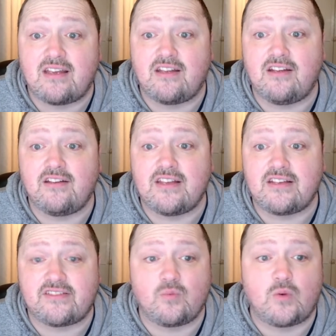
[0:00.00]

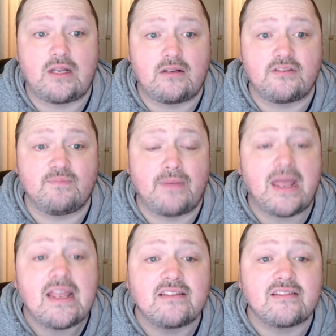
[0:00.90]
Ernest Wallon
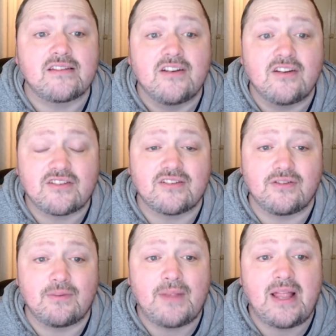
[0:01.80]
base until
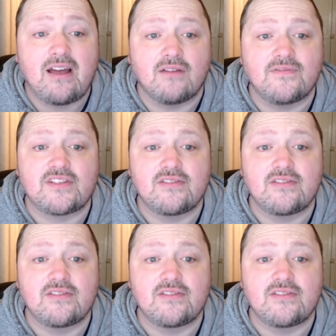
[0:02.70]
the playoffs.